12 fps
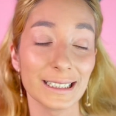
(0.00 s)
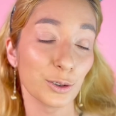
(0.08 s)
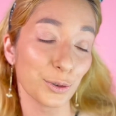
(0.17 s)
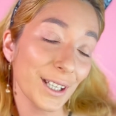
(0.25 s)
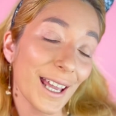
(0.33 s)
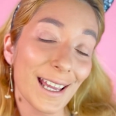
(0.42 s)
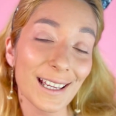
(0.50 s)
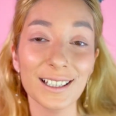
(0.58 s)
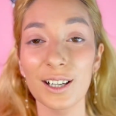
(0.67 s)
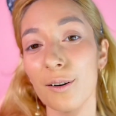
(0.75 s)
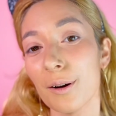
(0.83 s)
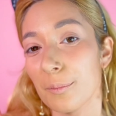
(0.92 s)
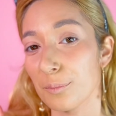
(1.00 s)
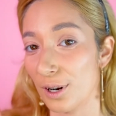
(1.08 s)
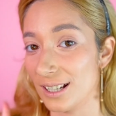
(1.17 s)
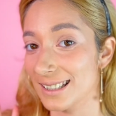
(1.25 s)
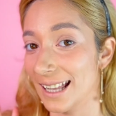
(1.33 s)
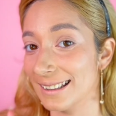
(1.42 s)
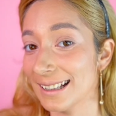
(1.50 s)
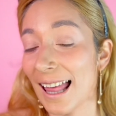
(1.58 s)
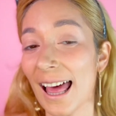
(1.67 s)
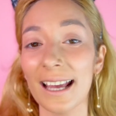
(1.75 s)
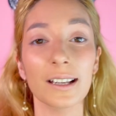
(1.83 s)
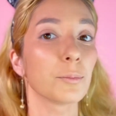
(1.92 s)
today, go and press that
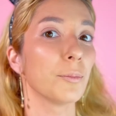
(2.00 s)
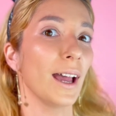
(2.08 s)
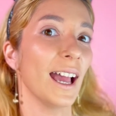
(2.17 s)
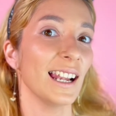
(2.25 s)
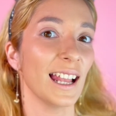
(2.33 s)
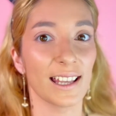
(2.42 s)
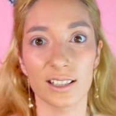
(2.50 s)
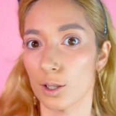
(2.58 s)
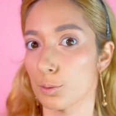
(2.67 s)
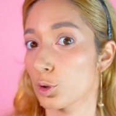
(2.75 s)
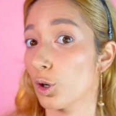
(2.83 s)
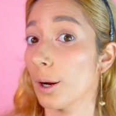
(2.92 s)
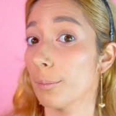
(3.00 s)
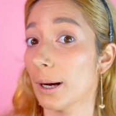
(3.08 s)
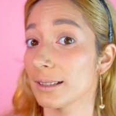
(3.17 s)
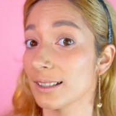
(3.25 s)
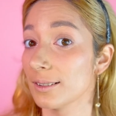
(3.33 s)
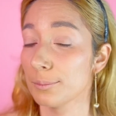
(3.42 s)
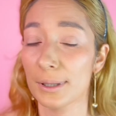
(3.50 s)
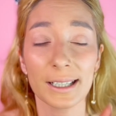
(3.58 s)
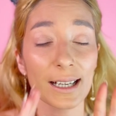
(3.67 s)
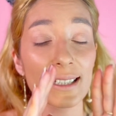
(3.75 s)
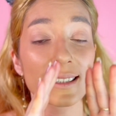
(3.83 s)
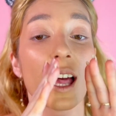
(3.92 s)
like, bell and subscribe button,
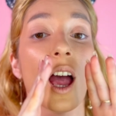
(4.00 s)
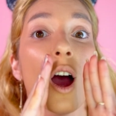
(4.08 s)
because